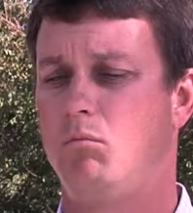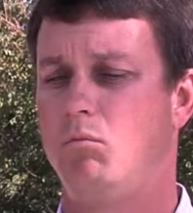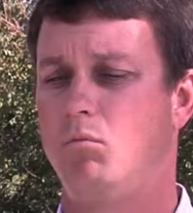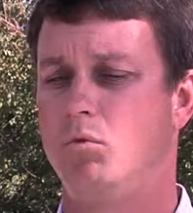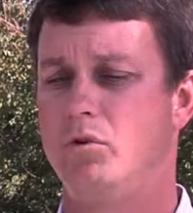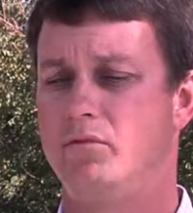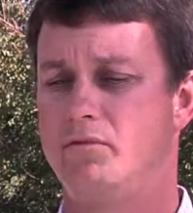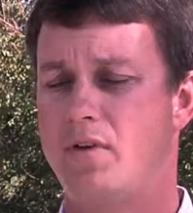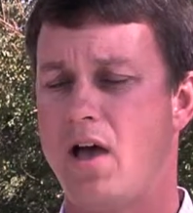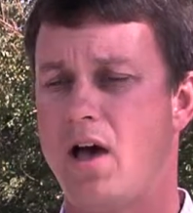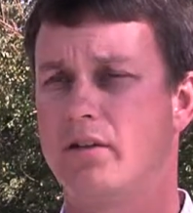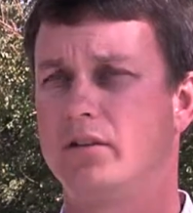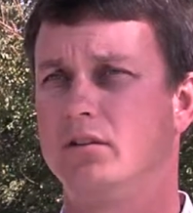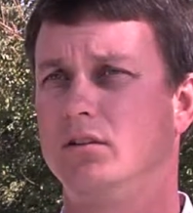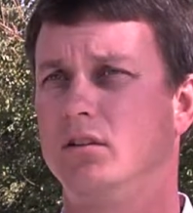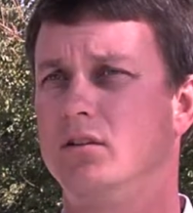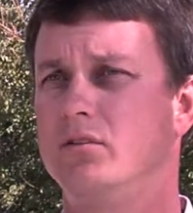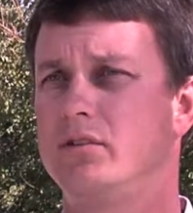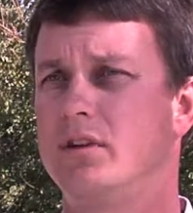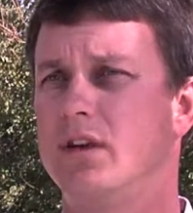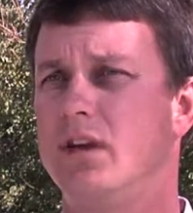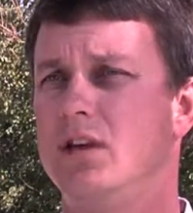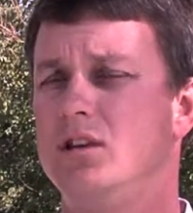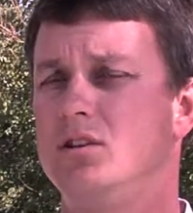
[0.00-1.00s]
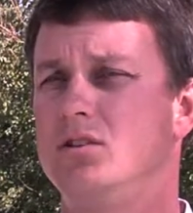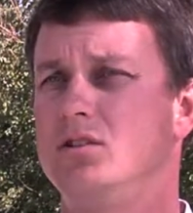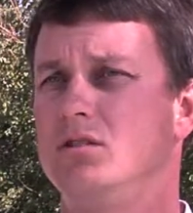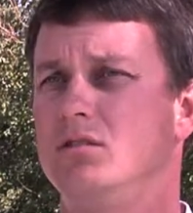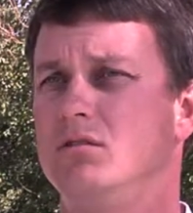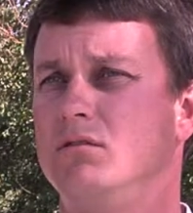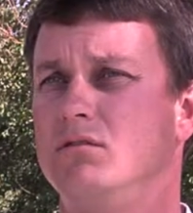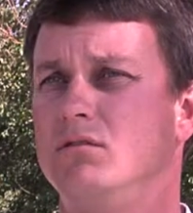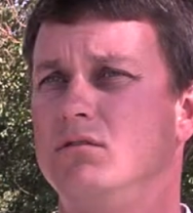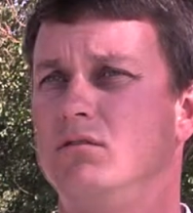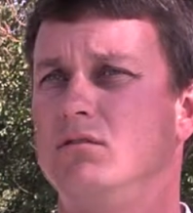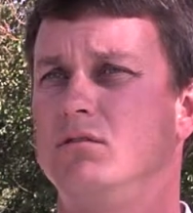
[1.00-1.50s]
we found a
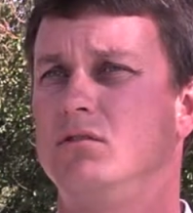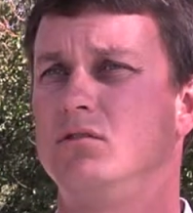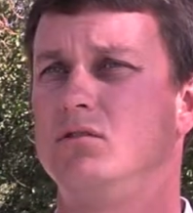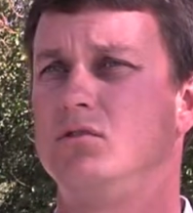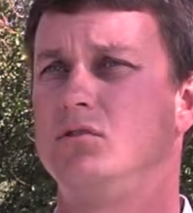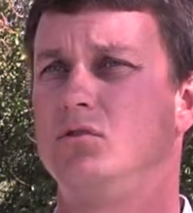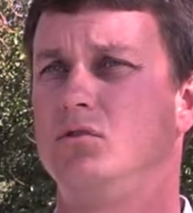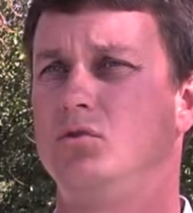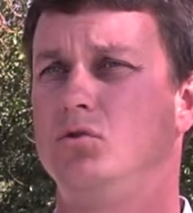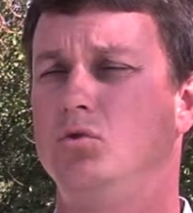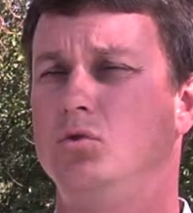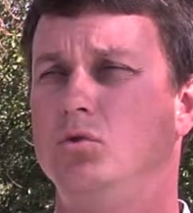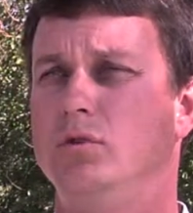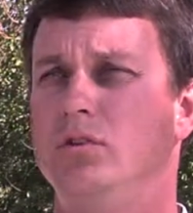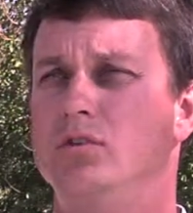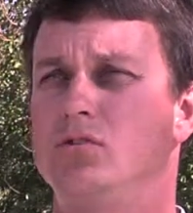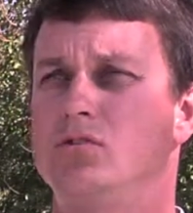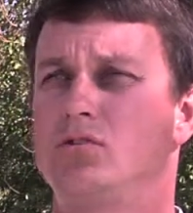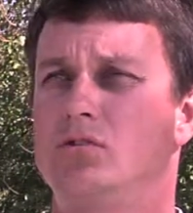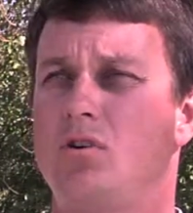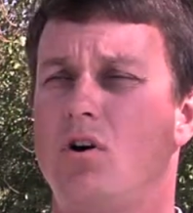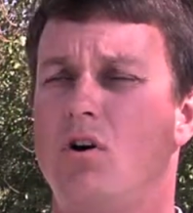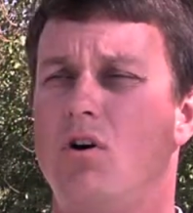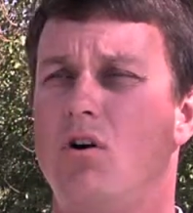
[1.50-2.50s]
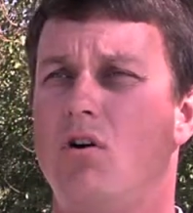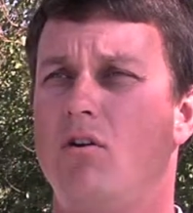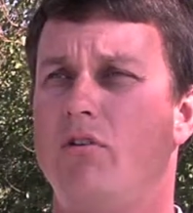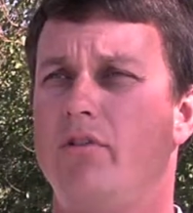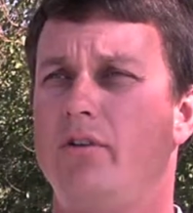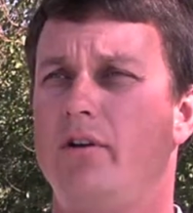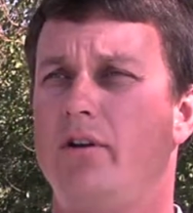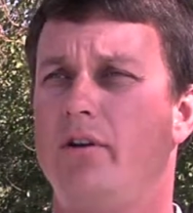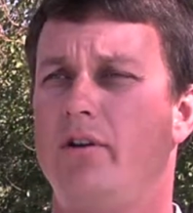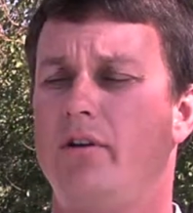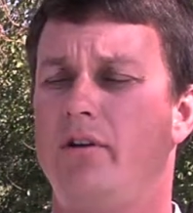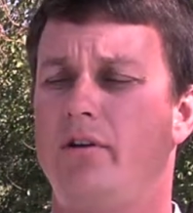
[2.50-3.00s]
location to install
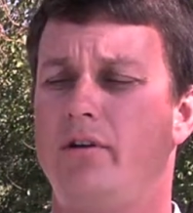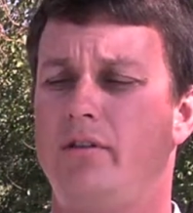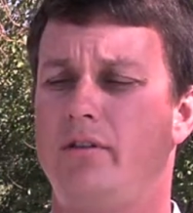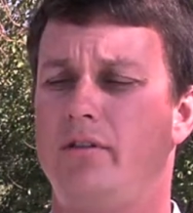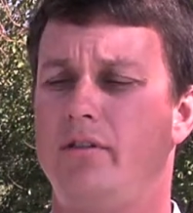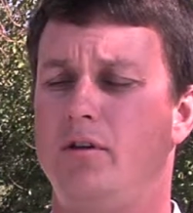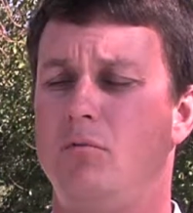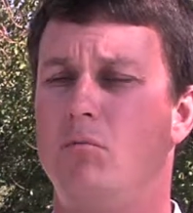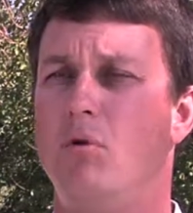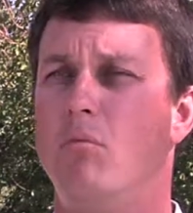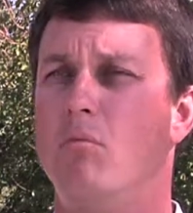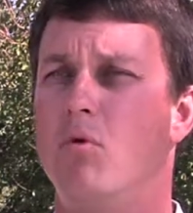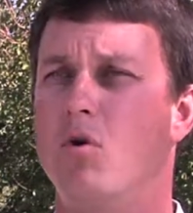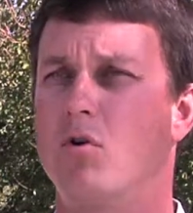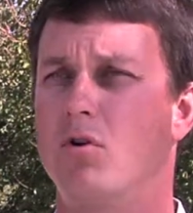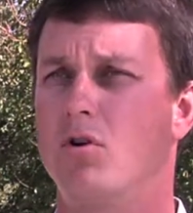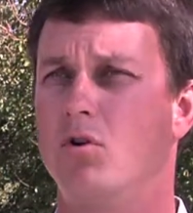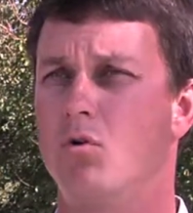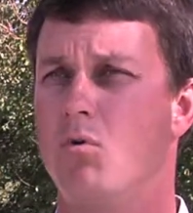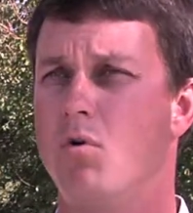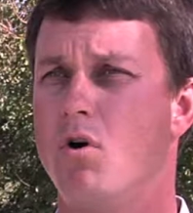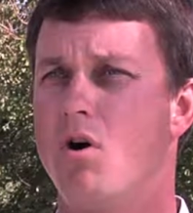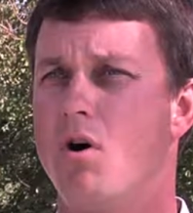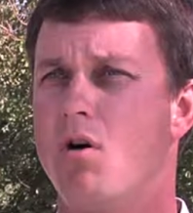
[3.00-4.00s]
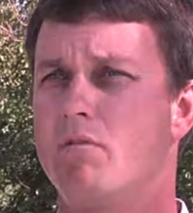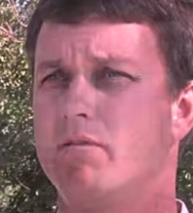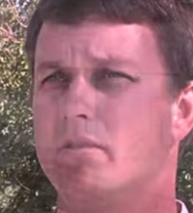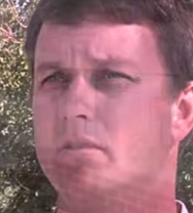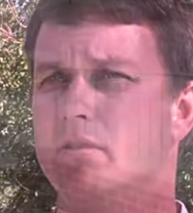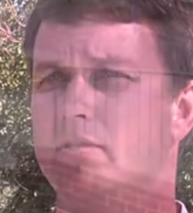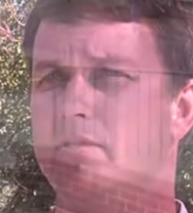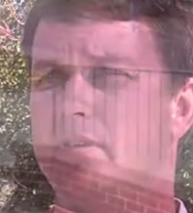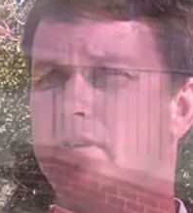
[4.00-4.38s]
the memorial wall for the